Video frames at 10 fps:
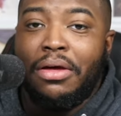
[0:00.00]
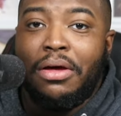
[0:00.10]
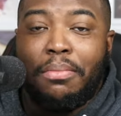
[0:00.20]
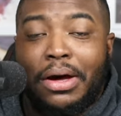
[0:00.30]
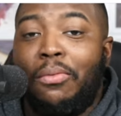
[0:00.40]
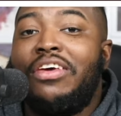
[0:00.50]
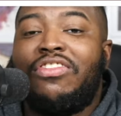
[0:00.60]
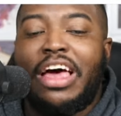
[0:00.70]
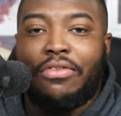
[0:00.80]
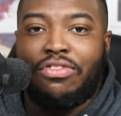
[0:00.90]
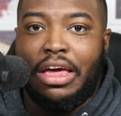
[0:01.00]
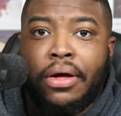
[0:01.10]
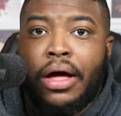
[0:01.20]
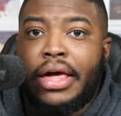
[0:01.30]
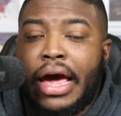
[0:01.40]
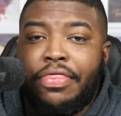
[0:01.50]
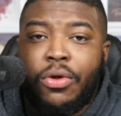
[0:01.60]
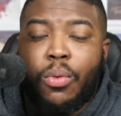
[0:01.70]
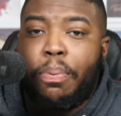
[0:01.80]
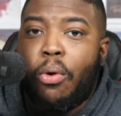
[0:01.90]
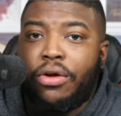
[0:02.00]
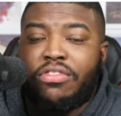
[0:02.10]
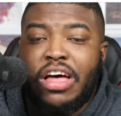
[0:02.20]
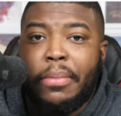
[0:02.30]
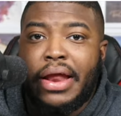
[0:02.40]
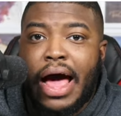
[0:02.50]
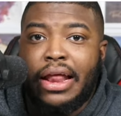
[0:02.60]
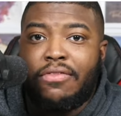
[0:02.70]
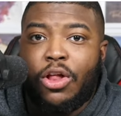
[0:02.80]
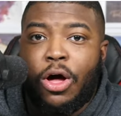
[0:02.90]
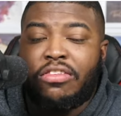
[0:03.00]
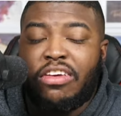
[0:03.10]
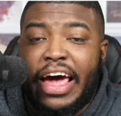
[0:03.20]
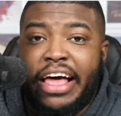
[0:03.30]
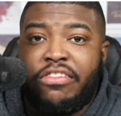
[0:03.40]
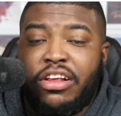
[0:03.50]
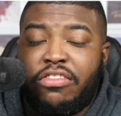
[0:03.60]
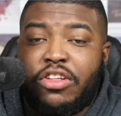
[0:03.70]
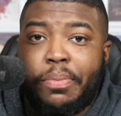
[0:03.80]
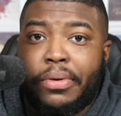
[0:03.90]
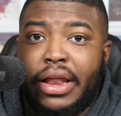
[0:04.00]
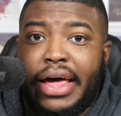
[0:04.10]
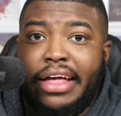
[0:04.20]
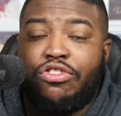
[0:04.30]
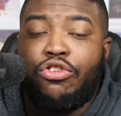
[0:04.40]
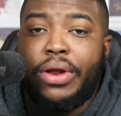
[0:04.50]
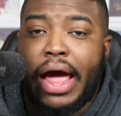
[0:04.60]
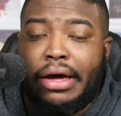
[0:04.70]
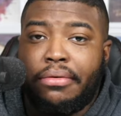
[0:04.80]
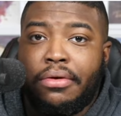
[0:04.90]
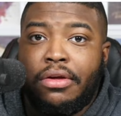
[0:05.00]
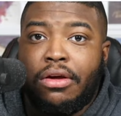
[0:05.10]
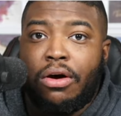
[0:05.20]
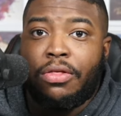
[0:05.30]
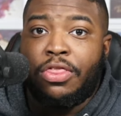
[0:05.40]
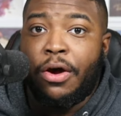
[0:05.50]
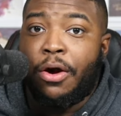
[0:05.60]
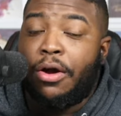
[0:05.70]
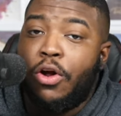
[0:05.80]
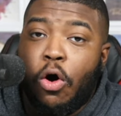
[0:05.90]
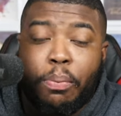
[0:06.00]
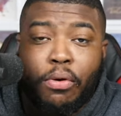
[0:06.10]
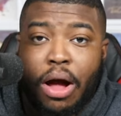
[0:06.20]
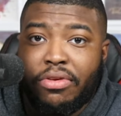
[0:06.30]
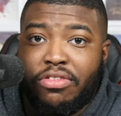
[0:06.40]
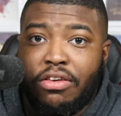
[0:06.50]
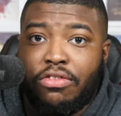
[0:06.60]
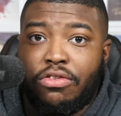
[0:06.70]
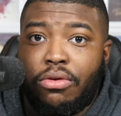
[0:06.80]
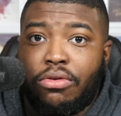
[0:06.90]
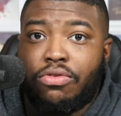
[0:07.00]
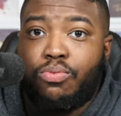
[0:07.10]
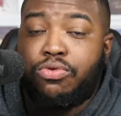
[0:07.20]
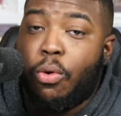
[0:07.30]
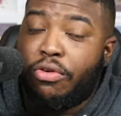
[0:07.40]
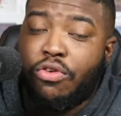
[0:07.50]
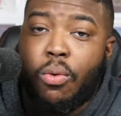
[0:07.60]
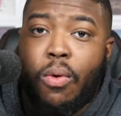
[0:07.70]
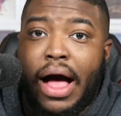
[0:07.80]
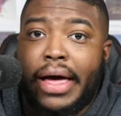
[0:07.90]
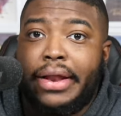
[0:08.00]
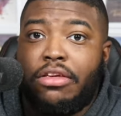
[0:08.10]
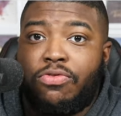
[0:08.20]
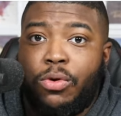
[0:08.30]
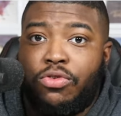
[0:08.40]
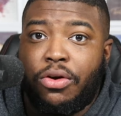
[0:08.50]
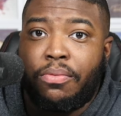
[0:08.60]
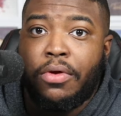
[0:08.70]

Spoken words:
But we shall see. Again, the reports coming out of Los Angeles Clipperland today are there are no promises towards Kawhi and his future.